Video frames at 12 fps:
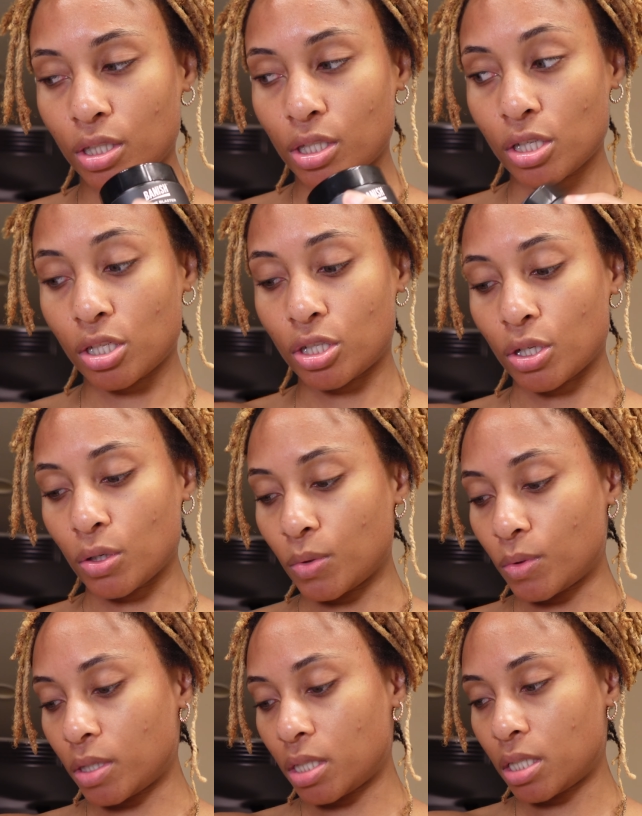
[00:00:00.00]

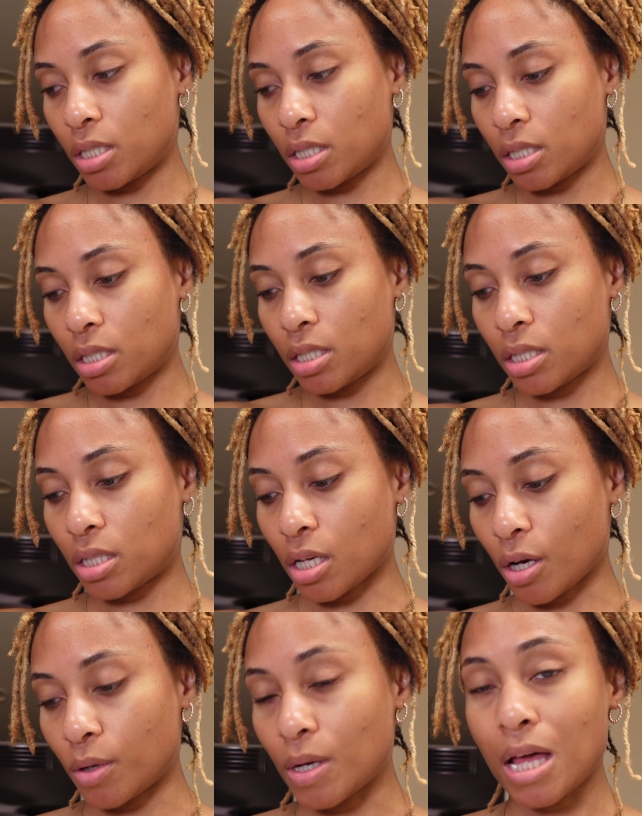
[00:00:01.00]
soon. So
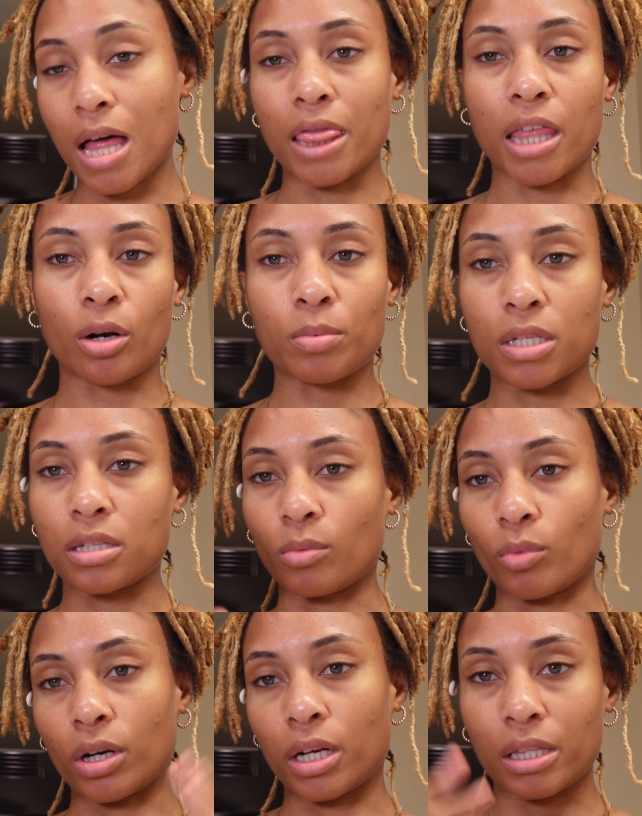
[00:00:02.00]
that'll be
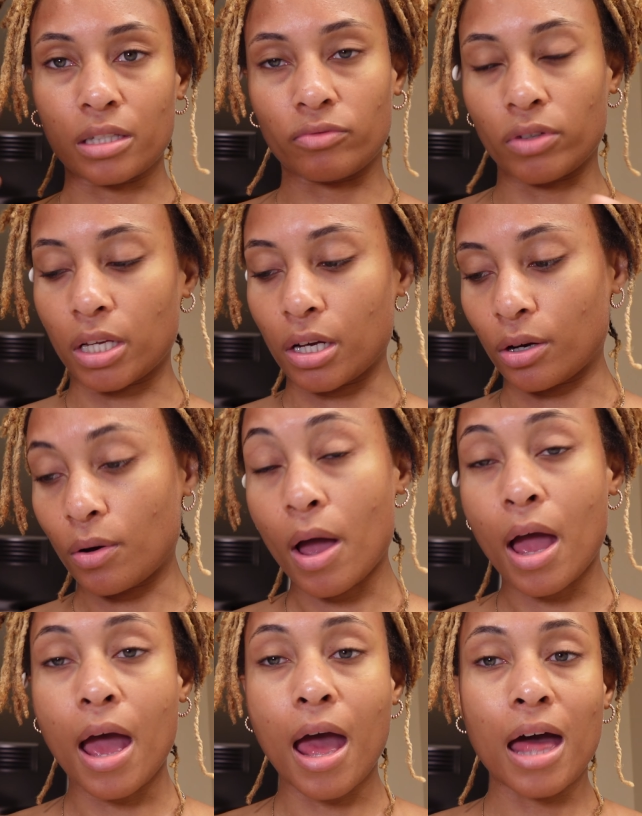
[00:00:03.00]
somewhere in this video.
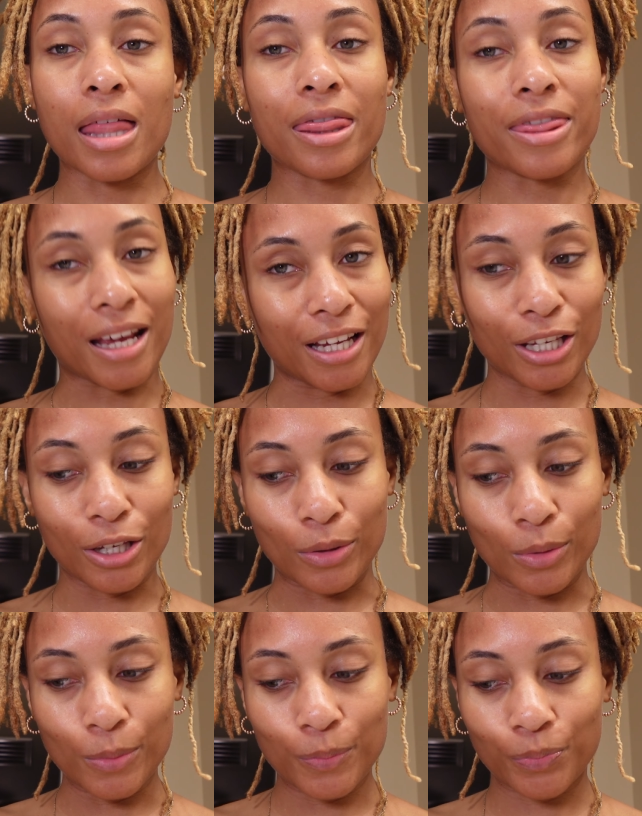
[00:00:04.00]
Thank
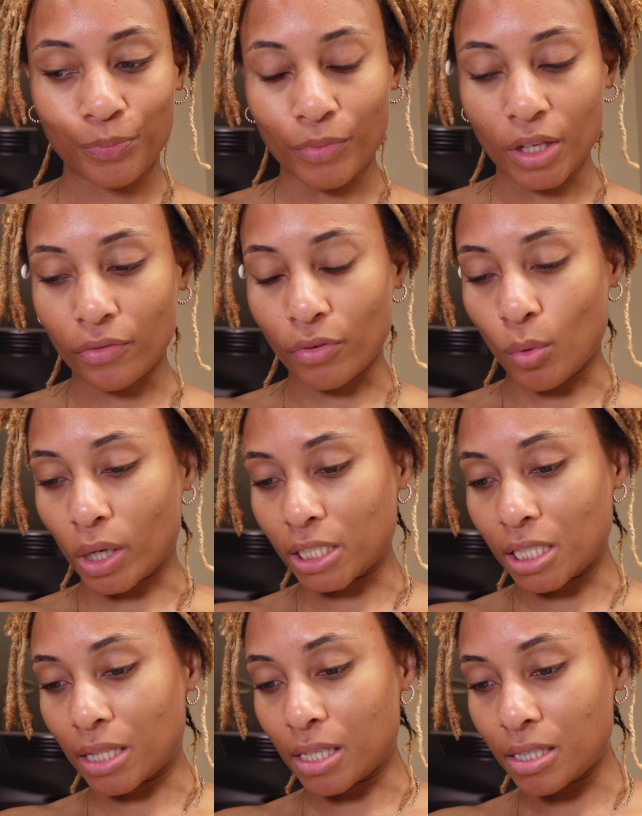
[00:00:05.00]
you for
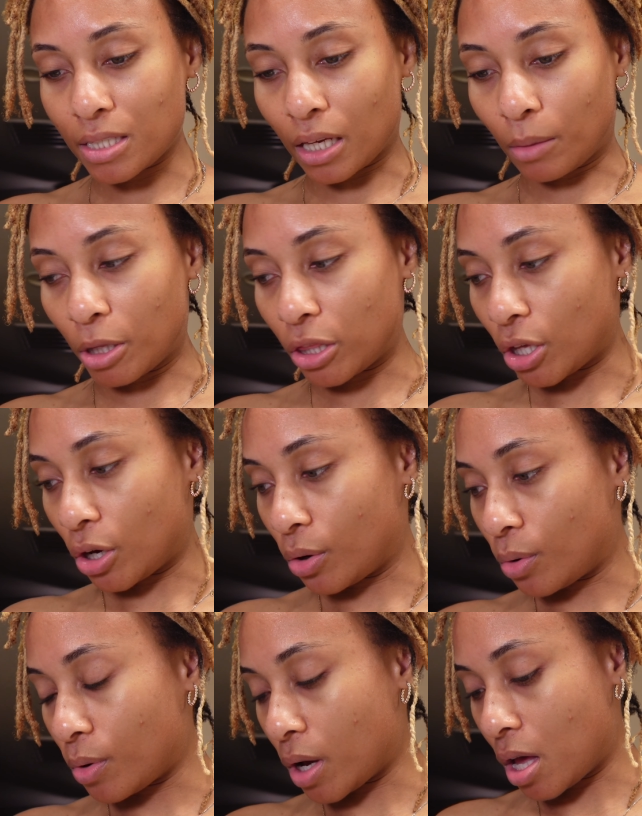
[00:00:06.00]
watching this segment
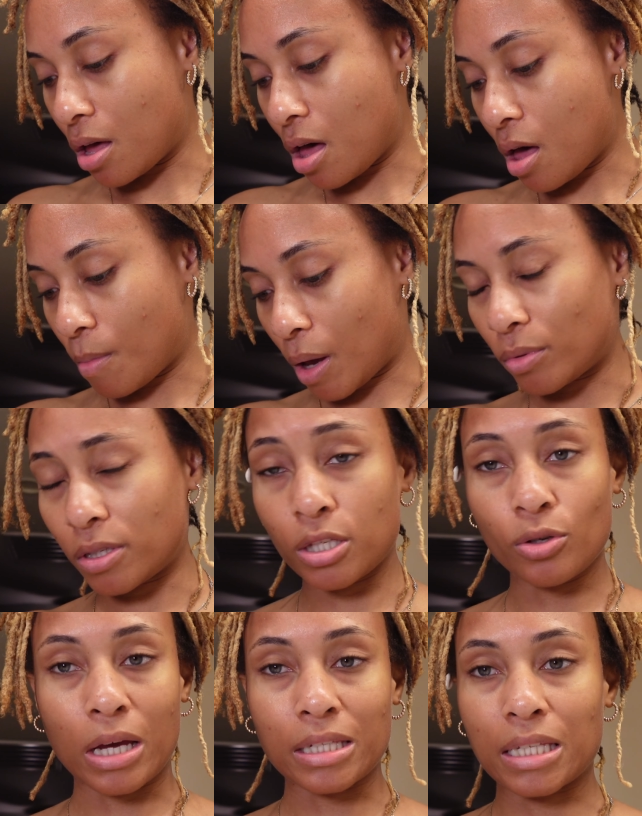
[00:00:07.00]
though. Um, I will see
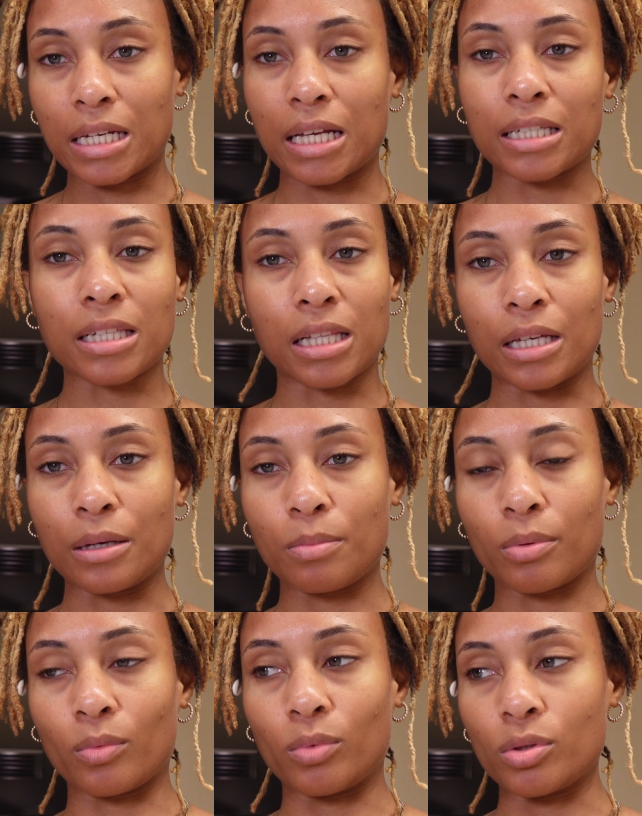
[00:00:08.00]
you guys in the next clip.
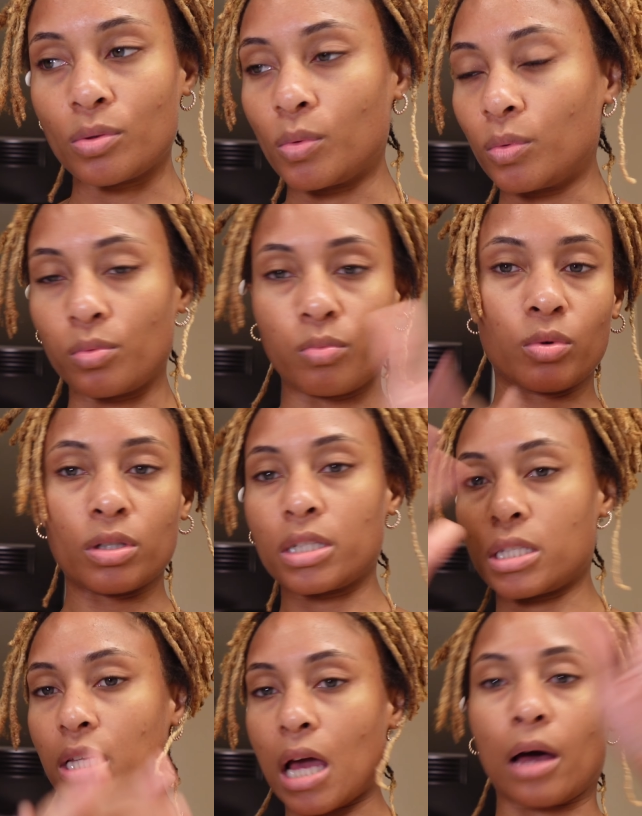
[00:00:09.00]
We'll, we'll
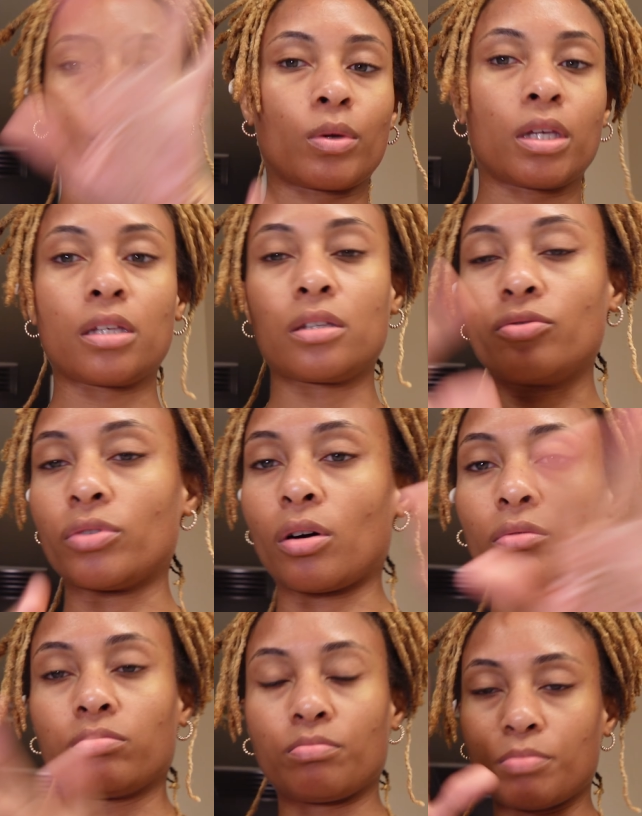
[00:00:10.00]
see how we, you
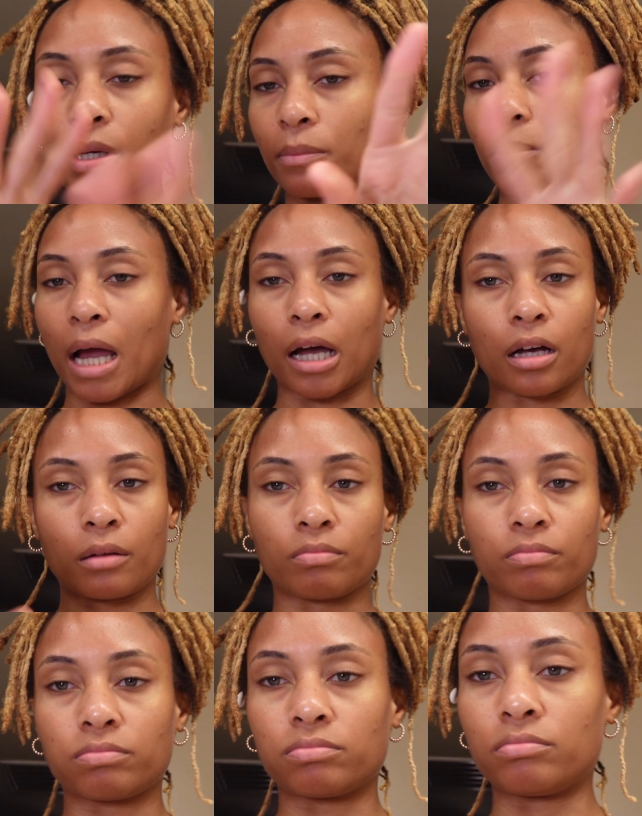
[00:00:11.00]
know, pick back up.
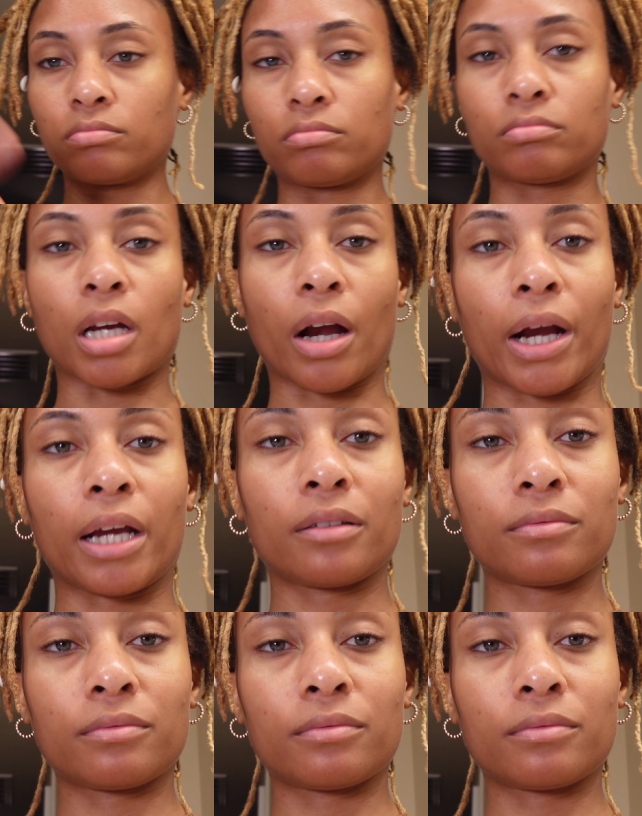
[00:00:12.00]
All right.